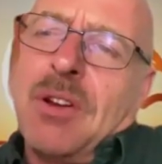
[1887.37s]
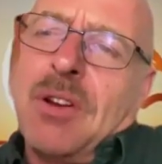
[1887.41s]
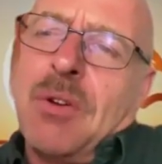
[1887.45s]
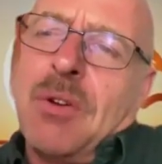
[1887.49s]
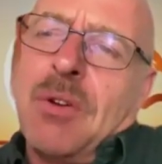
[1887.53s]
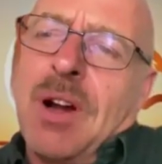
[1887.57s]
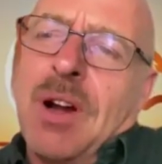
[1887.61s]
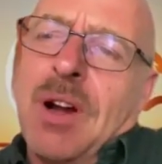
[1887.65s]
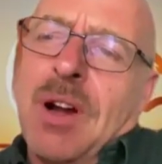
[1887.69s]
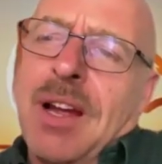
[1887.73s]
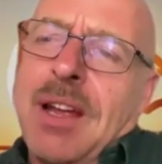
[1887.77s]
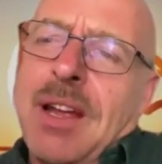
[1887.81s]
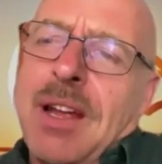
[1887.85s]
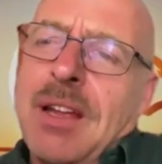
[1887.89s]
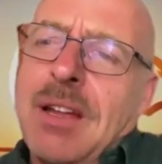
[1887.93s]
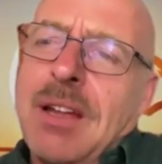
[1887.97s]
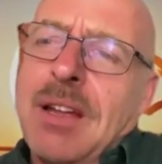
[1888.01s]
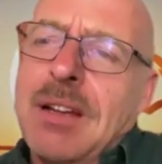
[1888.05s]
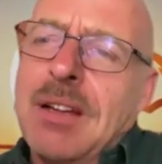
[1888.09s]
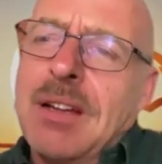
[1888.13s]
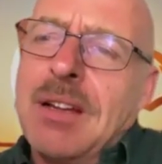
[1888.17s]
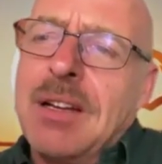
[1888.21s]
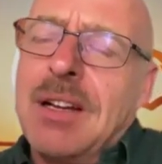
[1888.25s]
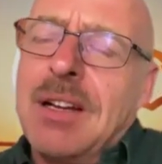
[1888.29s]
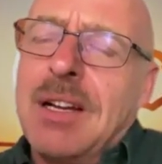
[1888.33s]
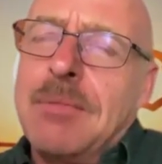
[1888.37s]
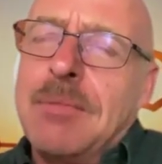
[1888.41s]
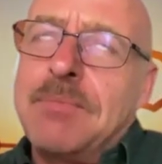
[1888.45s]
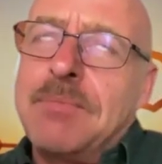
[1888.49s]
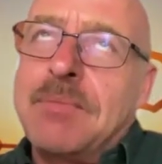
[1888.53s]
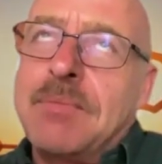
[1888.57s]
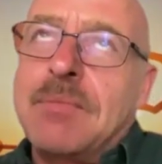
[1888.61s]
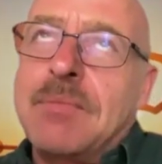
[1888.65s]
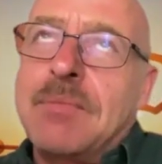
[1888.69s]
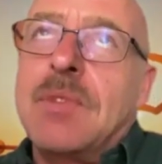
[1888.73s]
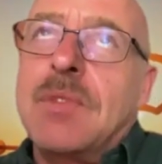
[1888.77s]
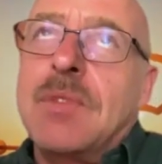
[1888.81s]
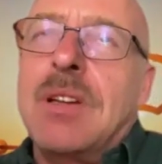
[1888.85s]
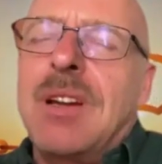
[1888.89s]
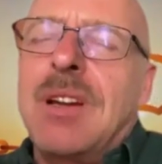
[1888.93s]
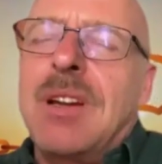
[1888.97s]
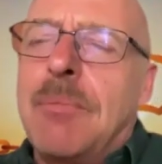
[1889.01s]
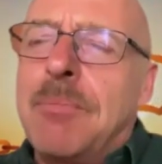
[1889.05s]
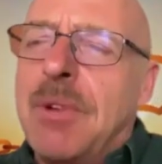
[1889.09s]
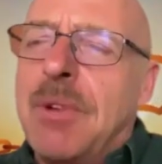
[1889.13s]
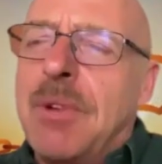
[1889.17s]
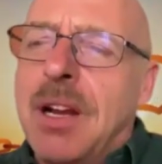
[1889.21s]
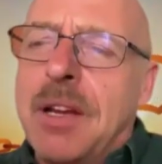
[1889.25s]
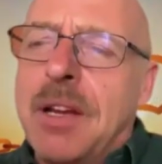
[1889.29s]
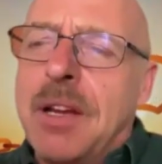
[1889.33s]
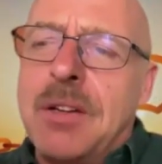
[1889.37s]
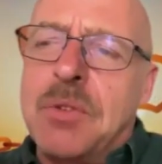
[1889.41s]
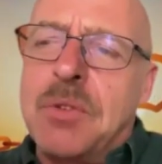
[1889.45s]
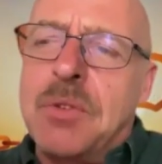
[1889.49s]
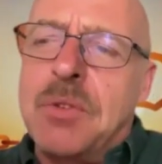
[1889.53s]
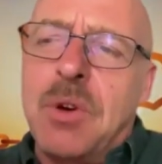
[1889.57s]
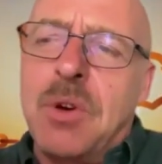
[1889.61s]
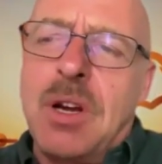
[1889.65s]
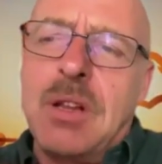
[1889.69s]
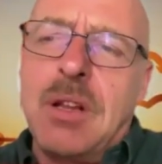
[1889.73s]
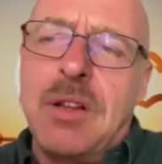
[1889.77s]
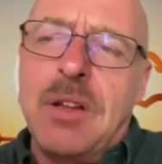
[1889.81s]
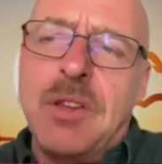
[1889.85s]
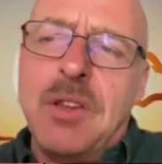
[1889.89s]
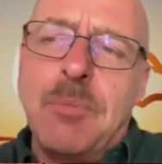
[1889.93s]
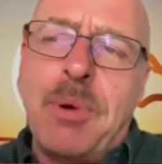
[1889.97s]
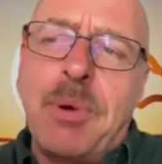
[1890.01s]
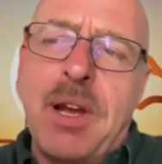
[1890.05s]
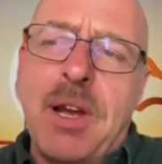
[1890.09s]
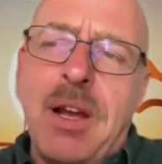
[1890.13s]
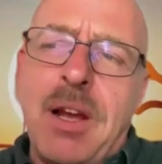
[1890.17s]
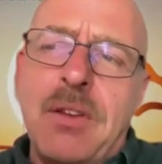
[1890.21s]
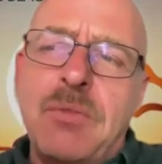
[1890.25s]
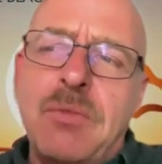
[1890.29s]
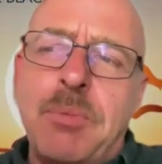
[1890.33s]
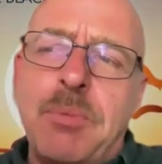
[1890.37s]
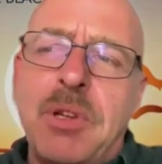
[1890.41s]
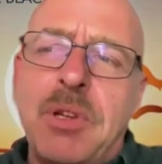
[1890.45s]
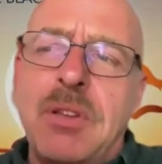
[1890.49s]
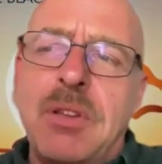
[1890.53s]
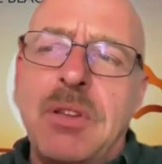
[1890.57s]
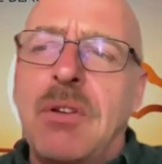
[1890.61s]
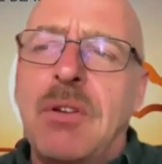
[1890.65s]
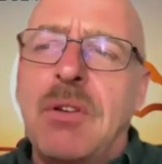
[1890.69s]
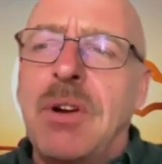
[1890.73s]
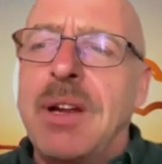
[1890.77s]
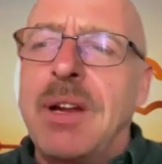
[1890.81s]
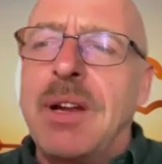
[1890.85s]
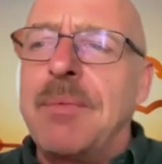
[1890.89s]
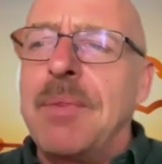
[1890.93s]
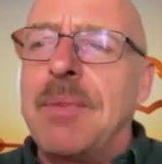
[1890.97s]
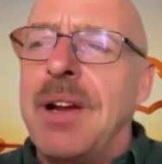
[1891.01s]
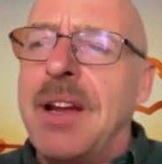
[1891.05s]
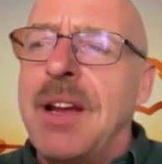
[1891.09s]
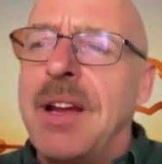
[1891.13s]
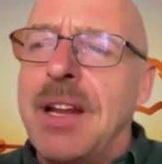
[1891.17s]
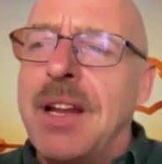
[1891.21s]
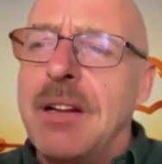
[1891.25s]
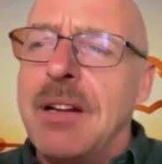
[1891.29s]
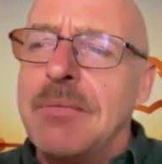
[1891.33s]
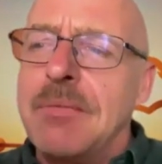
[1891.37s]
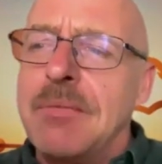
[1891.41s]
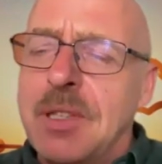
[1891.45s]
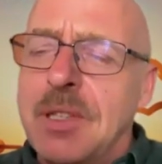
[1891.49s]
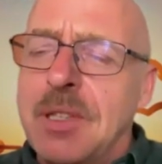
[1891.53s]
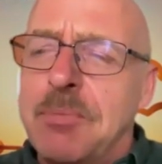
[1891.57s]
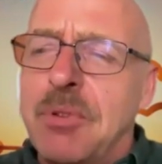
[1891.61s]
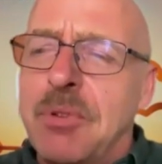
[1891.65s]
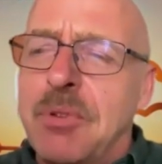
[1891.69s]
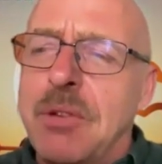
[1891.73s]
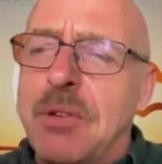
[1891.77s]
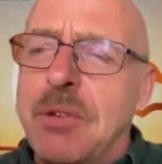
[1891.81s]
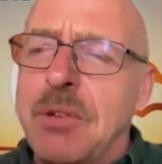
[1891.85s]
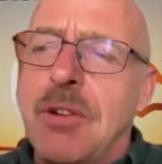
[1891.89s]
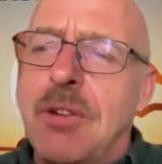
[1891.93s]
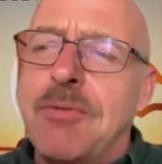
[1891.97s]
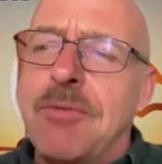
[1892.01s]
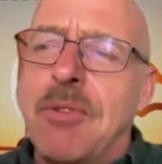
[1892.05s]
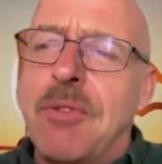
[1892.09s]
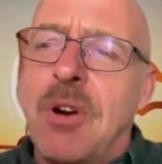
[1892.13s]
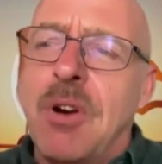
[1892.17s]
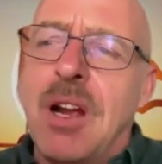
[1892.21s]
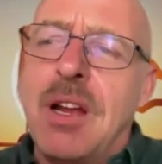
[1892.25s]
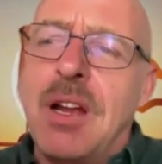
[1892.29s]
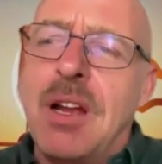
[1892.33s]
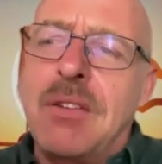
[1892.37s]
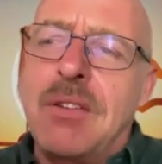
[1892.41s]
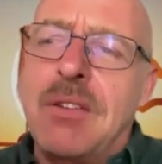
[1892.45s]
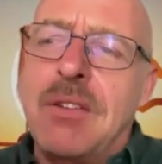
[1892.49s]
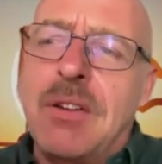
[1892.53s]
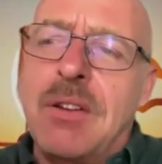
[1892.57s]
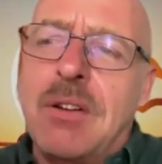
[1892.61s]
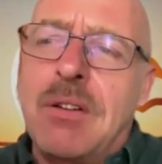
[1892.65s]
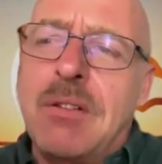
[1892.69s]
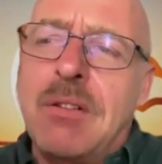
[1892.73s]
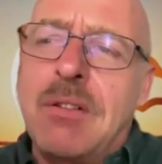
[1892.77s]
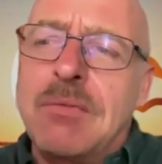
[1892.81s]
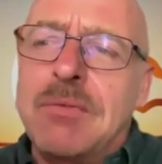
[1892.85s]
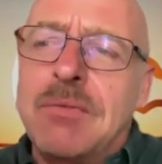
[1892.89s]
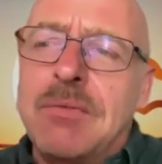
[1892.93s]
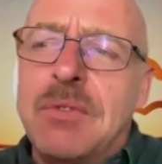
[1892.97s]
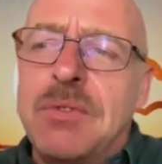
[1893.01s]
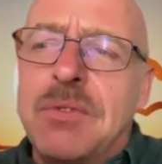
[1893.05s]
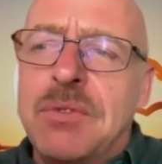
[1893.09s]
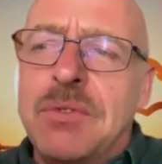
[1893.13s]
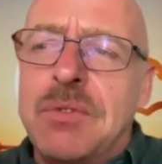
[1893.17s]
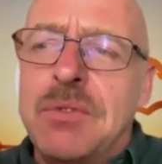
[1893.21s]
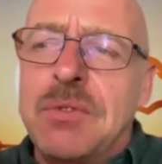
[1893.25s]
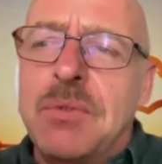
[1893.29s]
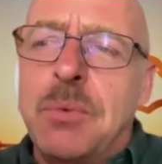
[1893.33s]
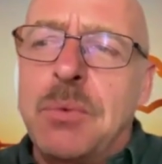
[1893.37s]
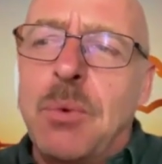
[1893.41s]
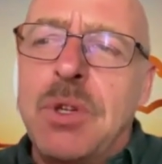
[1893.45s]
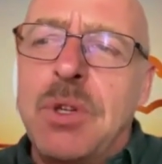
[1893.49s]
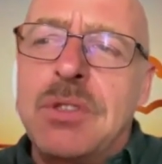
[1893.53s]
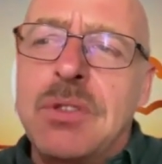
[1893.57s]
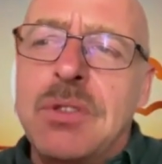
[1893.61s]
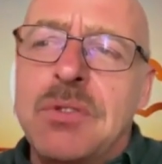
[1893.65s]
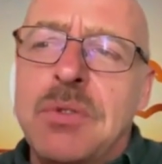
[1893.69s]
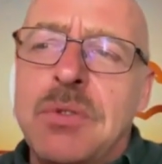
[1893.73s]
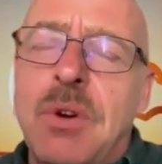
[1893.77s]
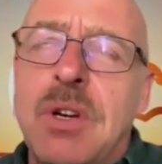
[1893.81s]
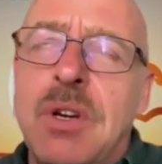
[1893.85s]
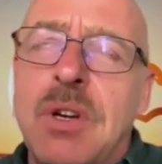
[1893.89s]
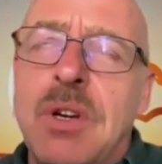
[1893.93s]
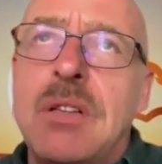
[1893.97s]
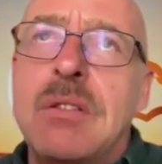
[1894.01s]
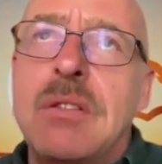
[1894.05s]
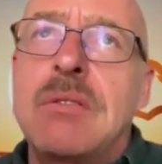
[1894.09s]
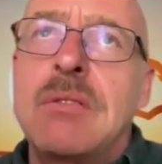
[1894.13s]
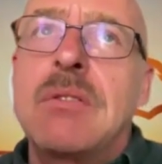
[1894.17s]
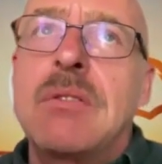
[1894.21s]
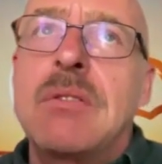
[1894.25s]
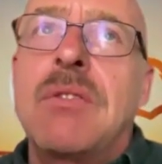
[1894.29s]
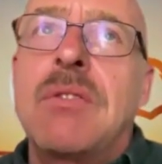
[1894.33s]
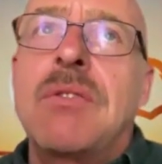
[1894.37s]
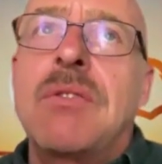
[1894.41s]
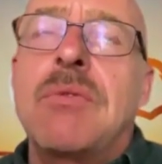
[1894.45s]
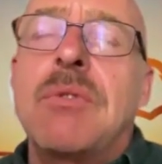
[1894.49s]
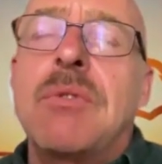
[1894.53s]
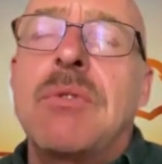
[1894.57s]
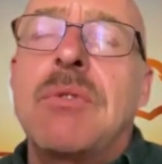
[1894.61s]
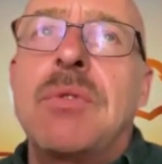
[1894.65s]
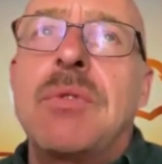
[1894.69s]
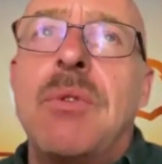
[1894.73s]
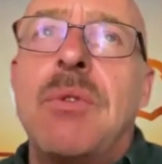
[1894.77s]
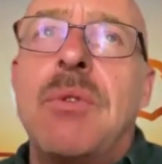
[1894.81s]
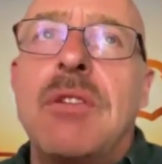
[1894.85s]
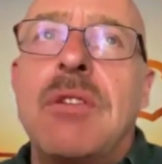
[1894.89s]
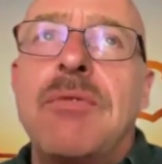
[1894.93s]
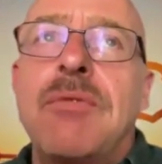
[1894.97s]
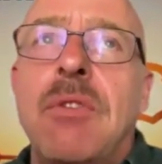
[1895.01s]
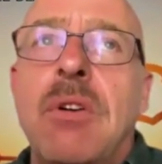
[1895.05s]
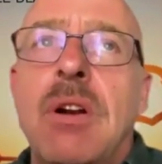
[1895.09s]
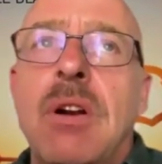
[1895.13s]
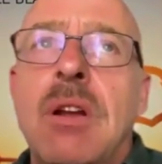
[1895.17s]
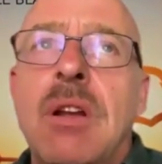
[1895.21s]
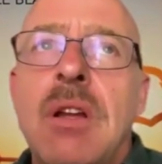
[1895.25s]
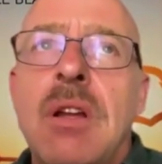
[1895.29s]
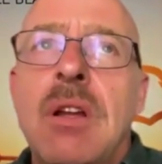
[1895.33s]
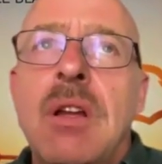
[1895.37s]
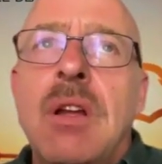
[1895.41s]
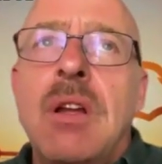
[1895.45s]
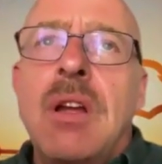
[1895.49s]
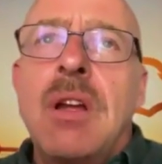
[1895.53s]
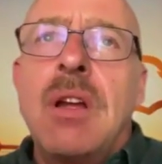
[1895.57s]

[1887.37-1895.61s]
I'm not going to dwell on the past, but I had a pretty rough ride, winter 23, 24.